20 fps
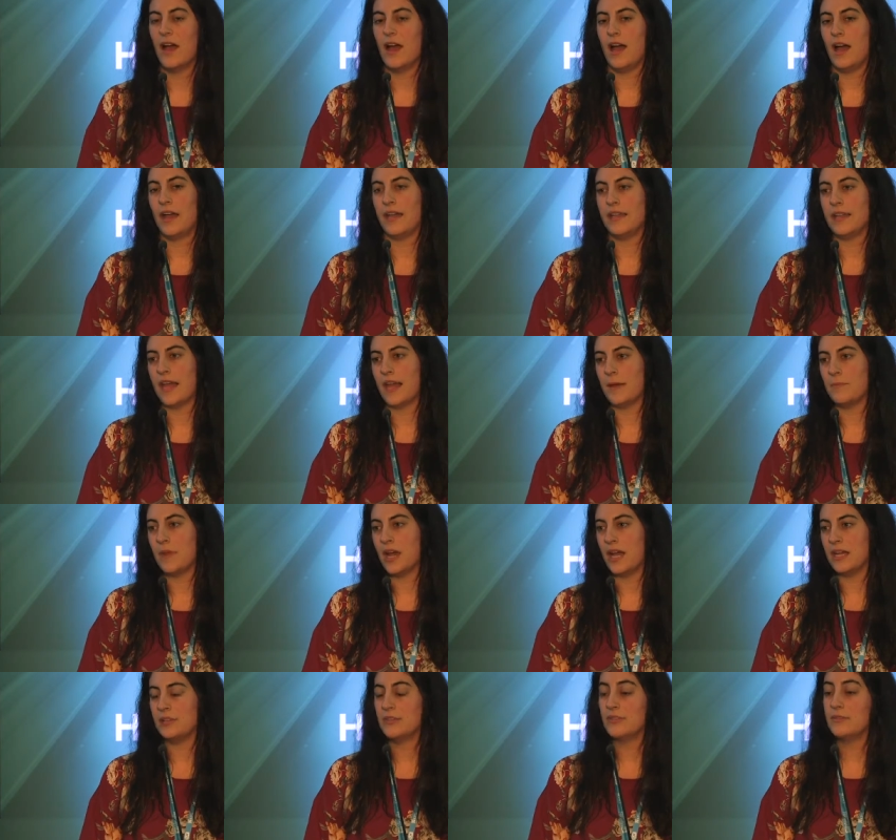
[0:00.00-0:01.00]

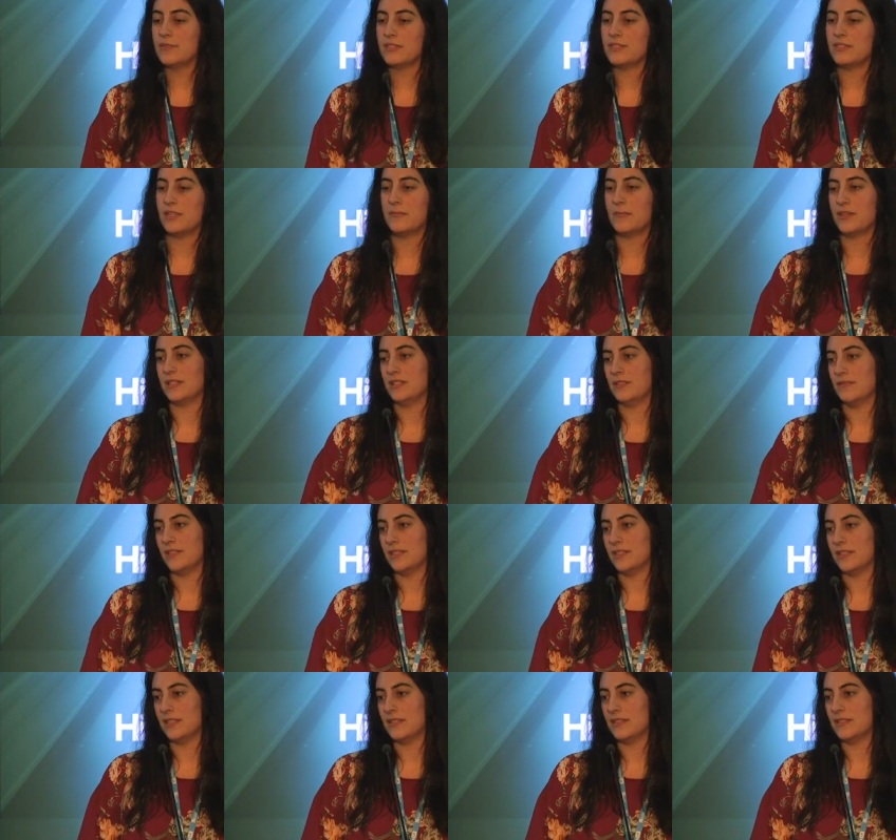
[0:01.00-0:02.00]
I do STEM
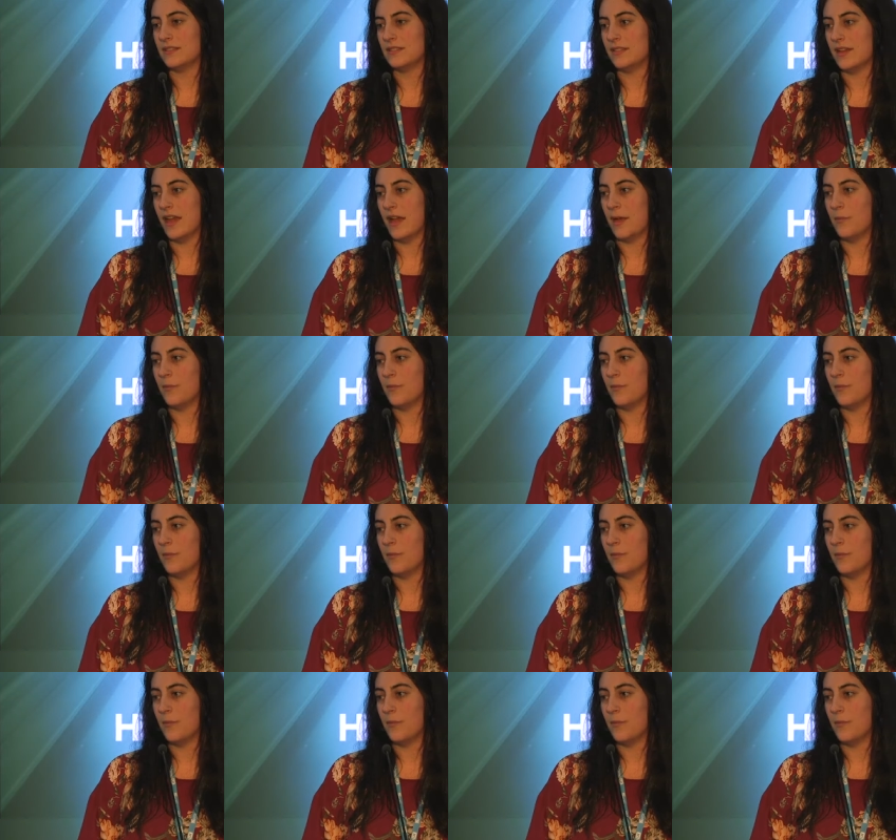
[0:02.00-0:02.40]
activities,